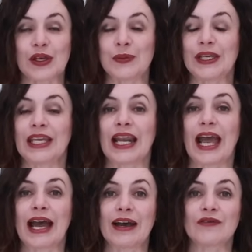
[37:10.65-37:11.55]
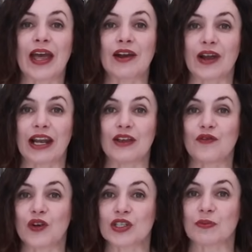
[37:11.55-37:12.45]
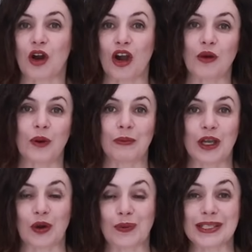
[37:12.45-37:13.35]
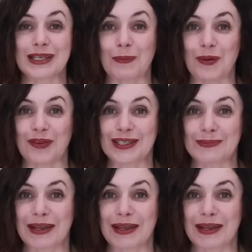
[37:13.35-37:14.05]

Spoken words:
that we can have that ready for tomorrow when we go to assemble these